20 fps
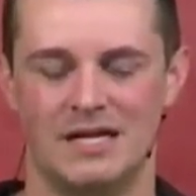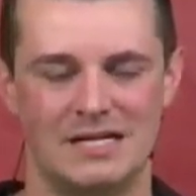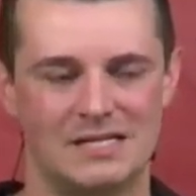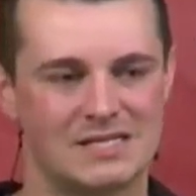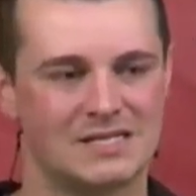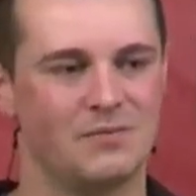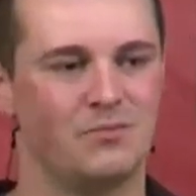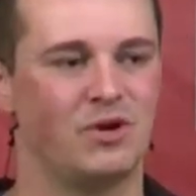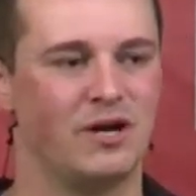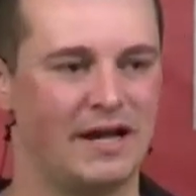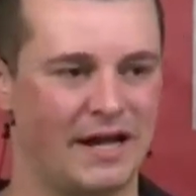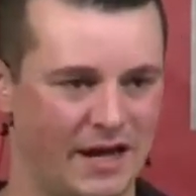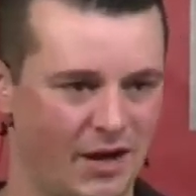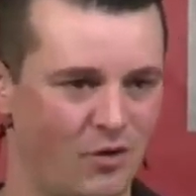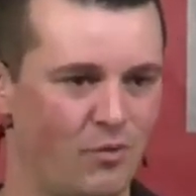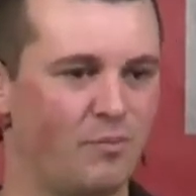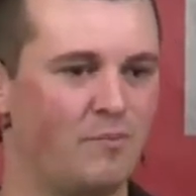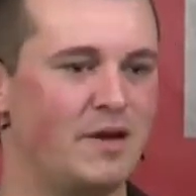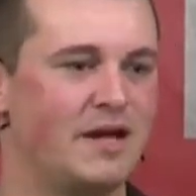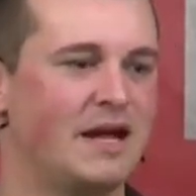I need someone to
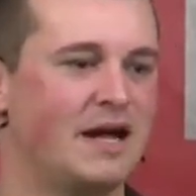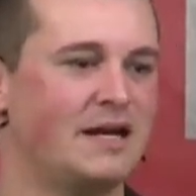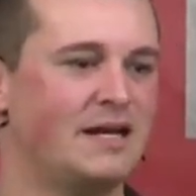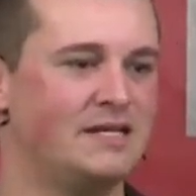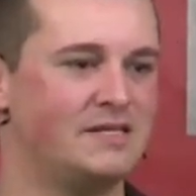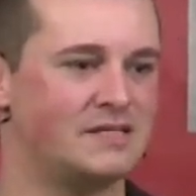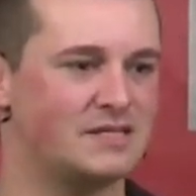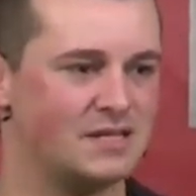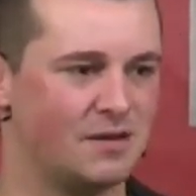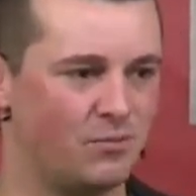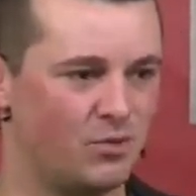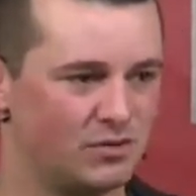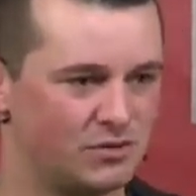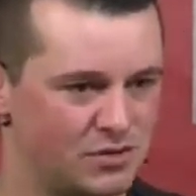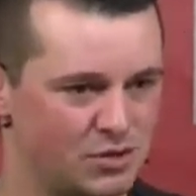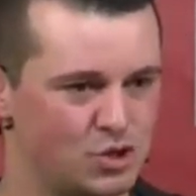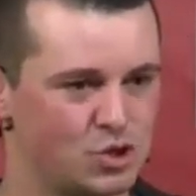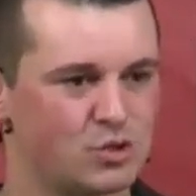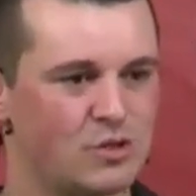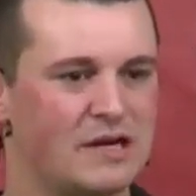help me. I need
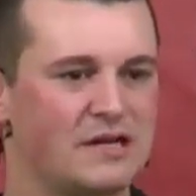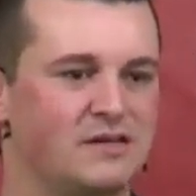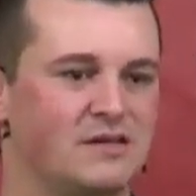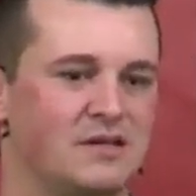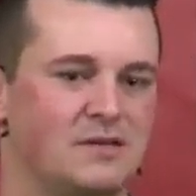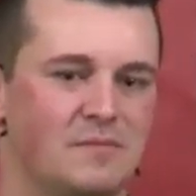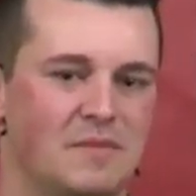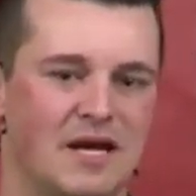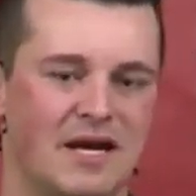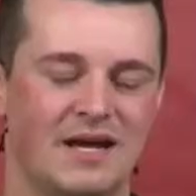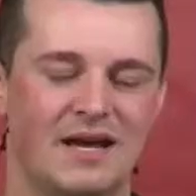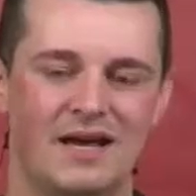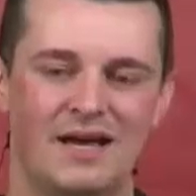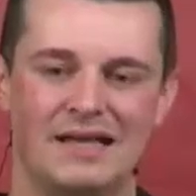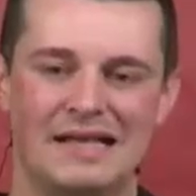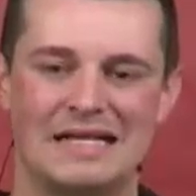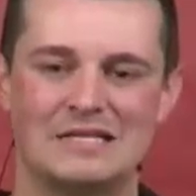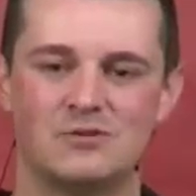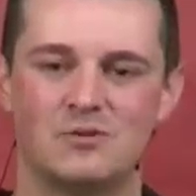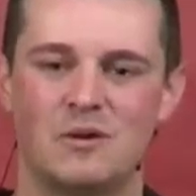someone to strengthen me.
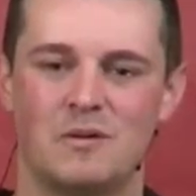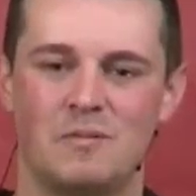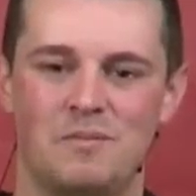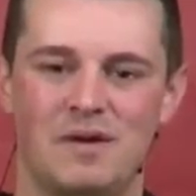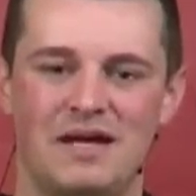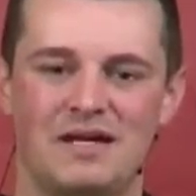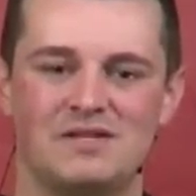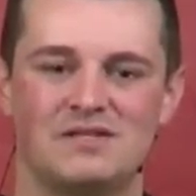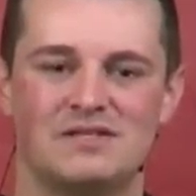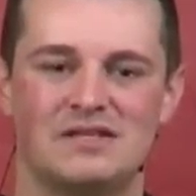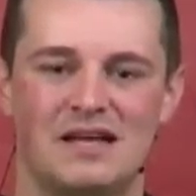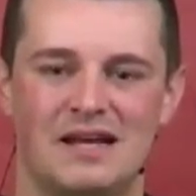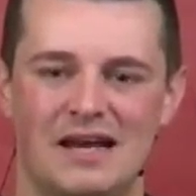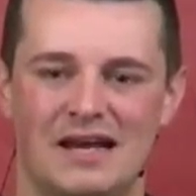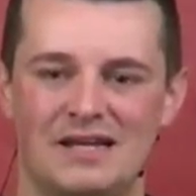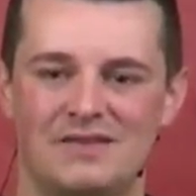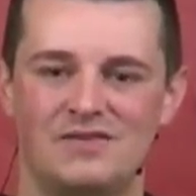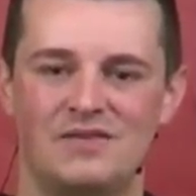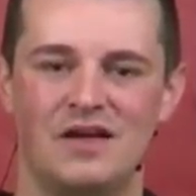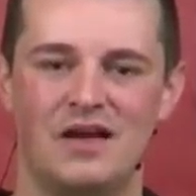That's what it means that
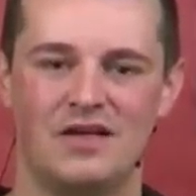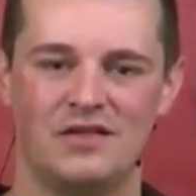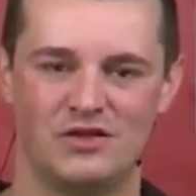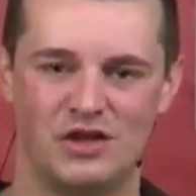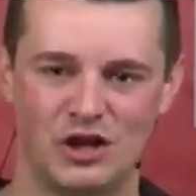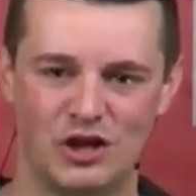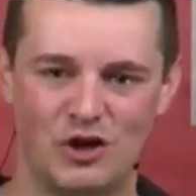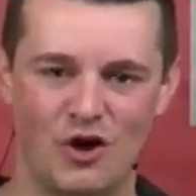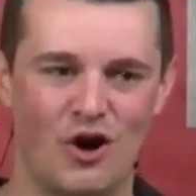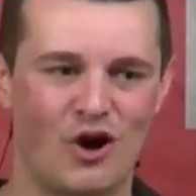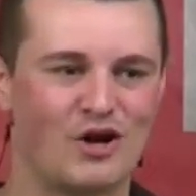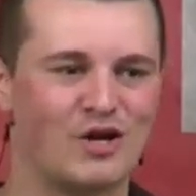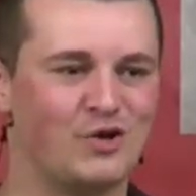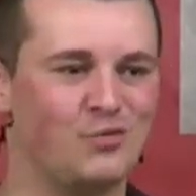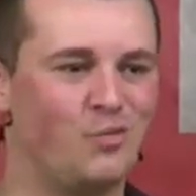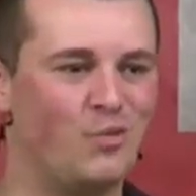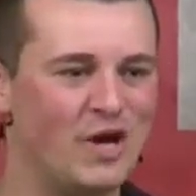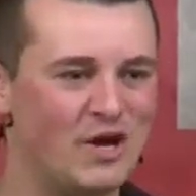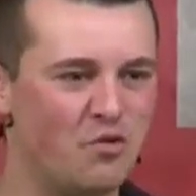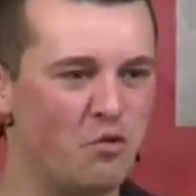in the
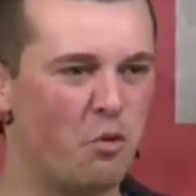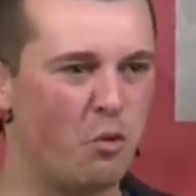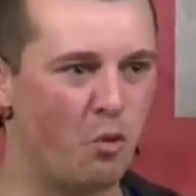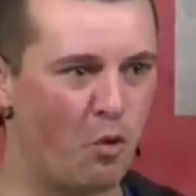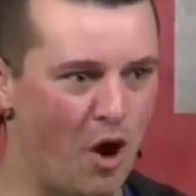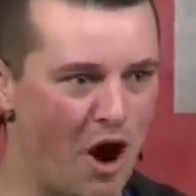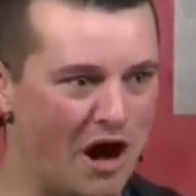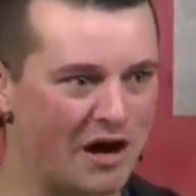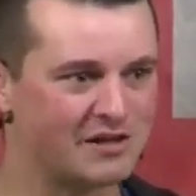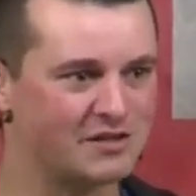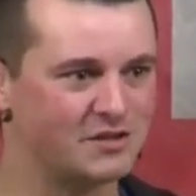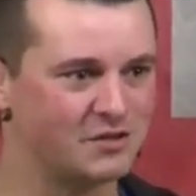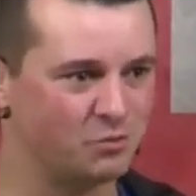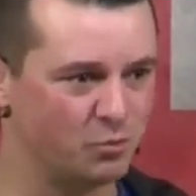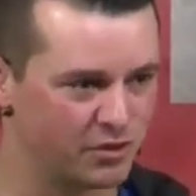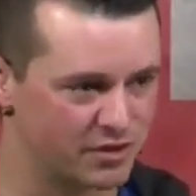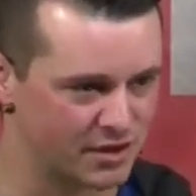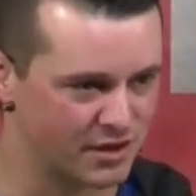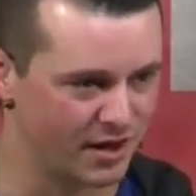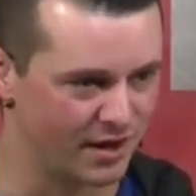garden, we
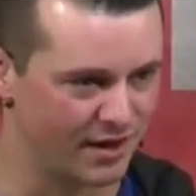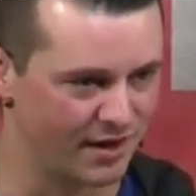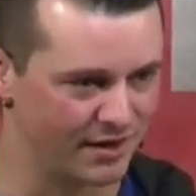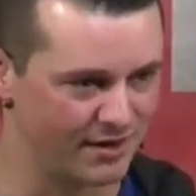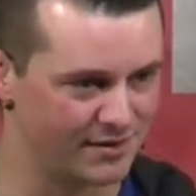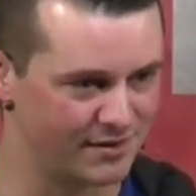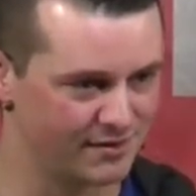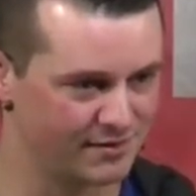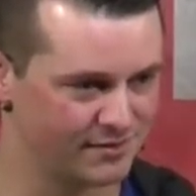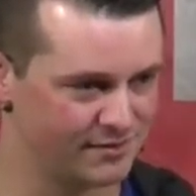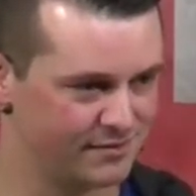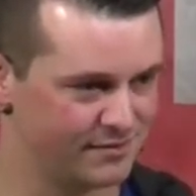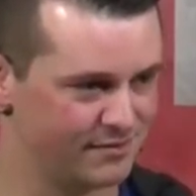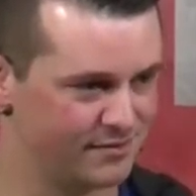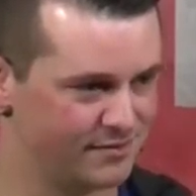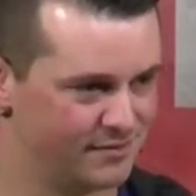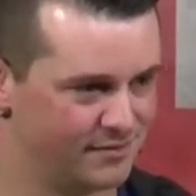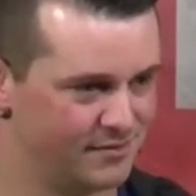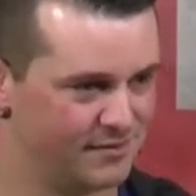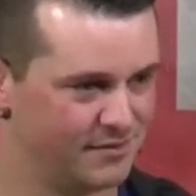walked with God.
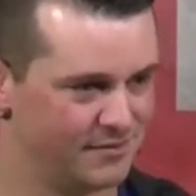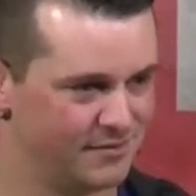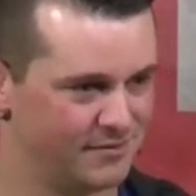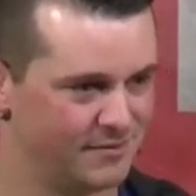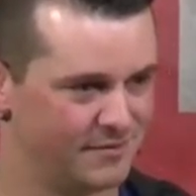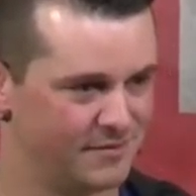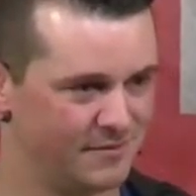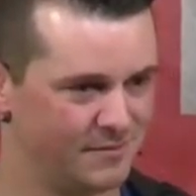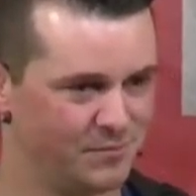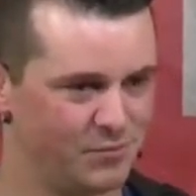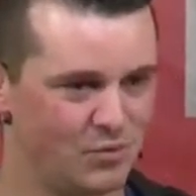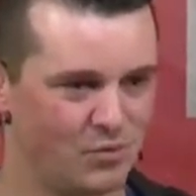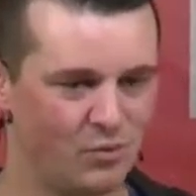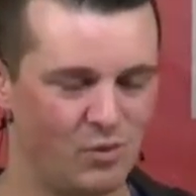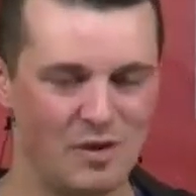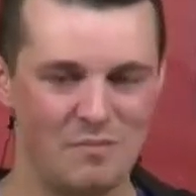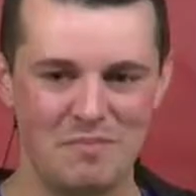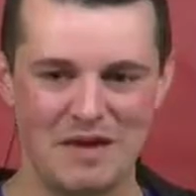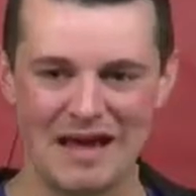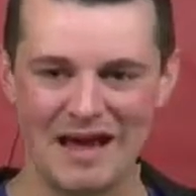
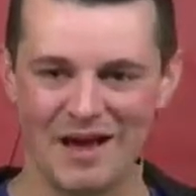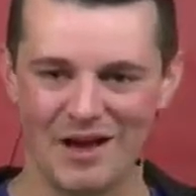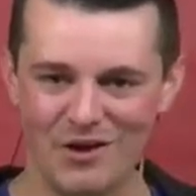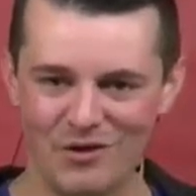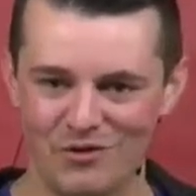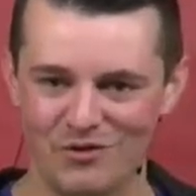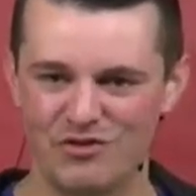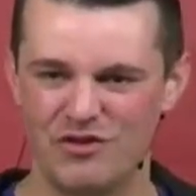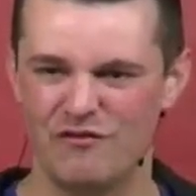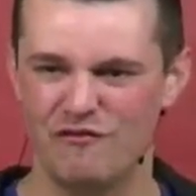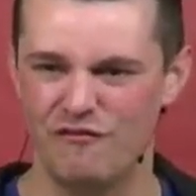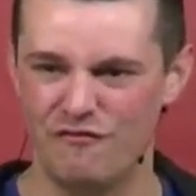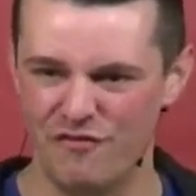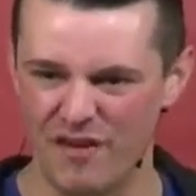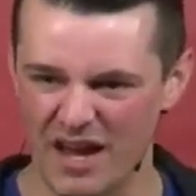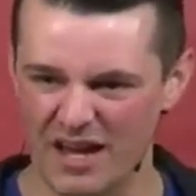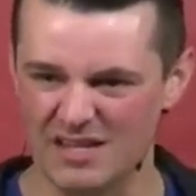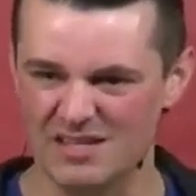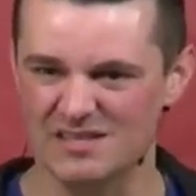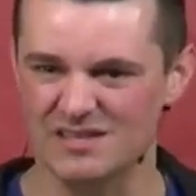We beheld the
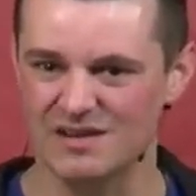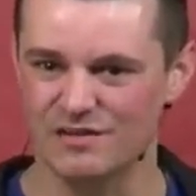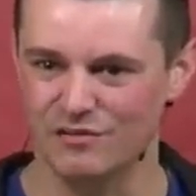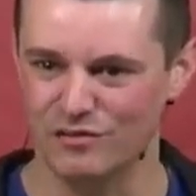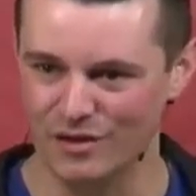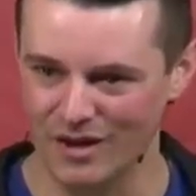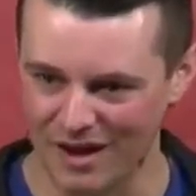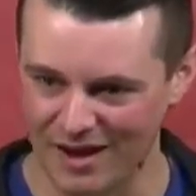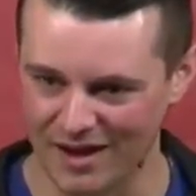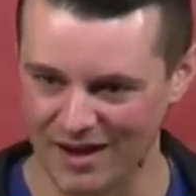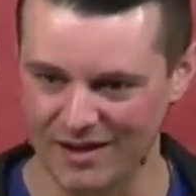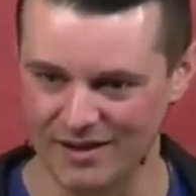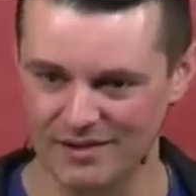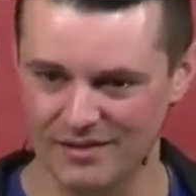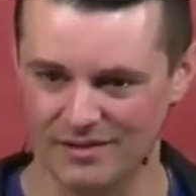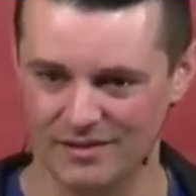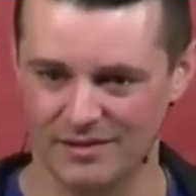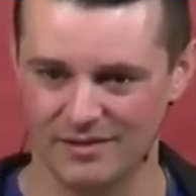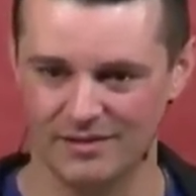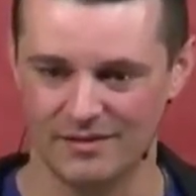face of
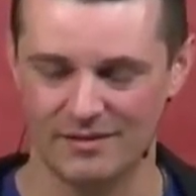God.